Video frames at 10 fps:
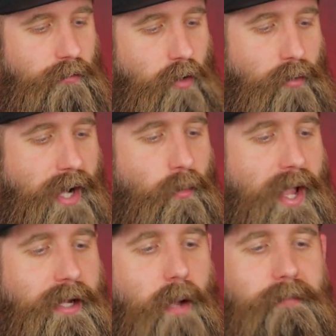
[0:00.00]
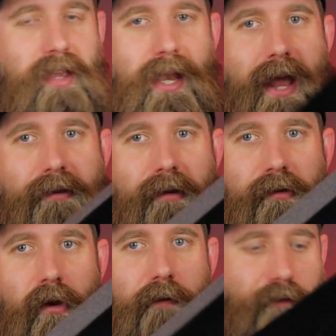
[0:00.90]
So right away comes in, has
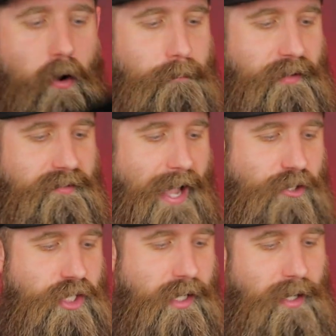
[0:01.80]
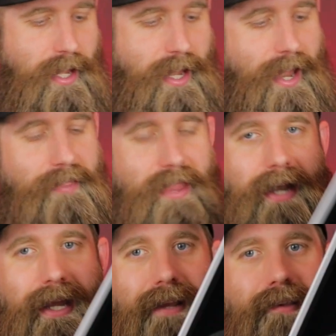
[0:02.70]
this little foam protection, and
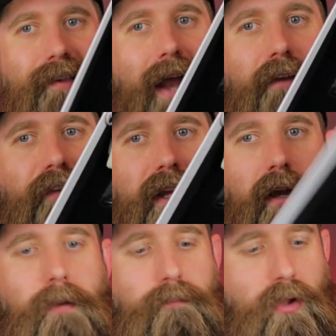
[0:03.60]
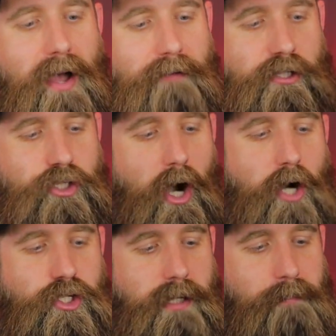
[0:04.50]
then inside of here, you have a
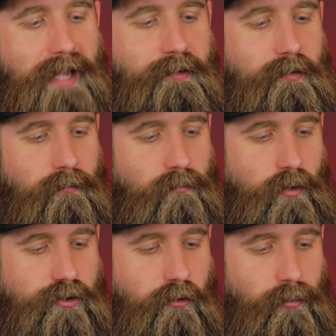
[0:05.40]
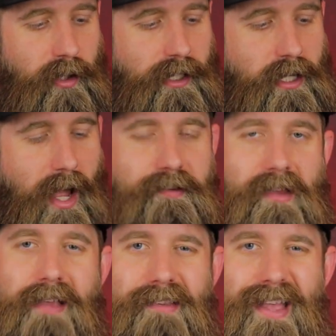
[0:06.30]
charging base, which is really nice.
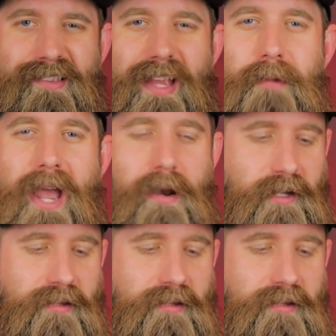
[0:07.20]
It has that same kind of